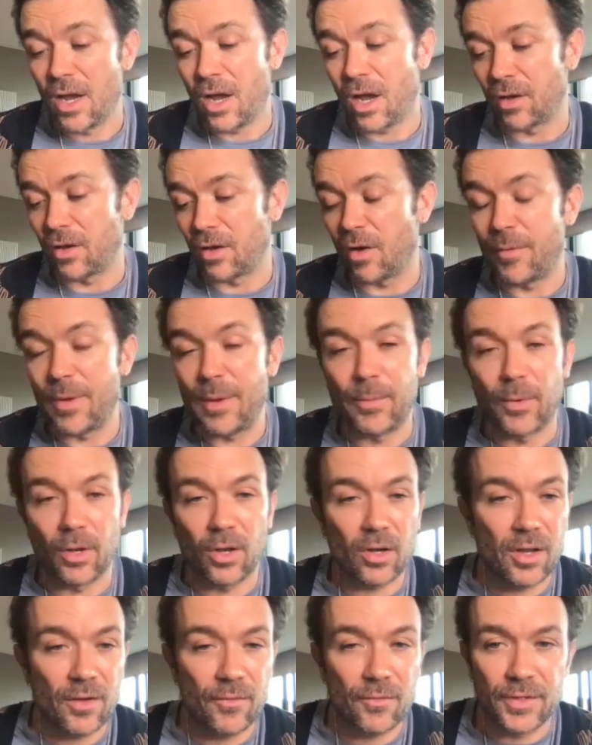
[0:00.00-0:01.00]
a lot of people
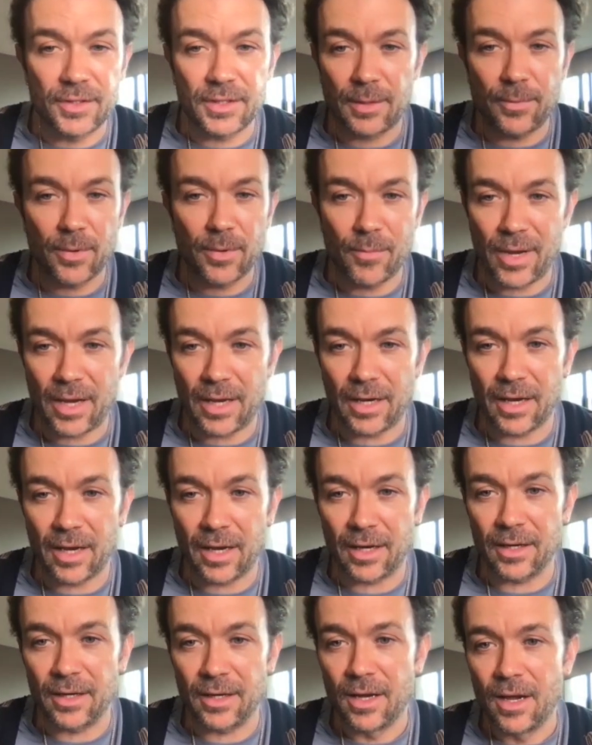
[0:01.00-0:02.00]
looking for deeper
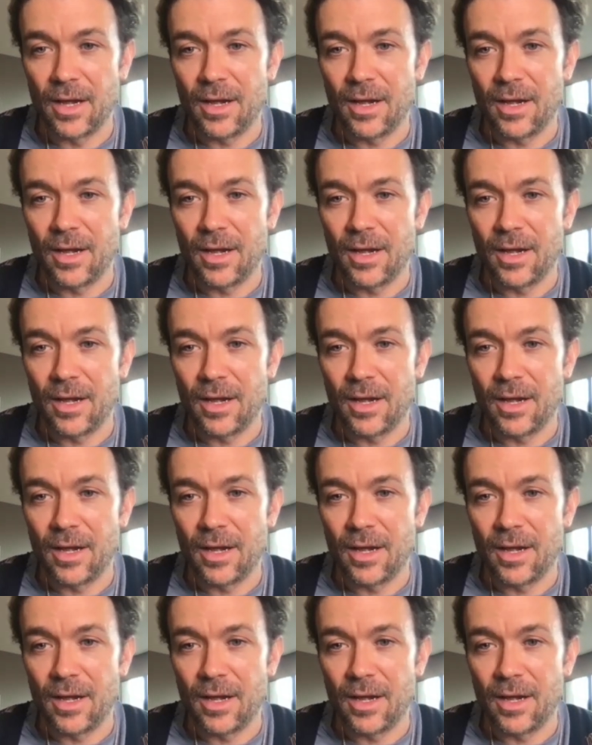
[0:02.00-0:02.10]
meaning.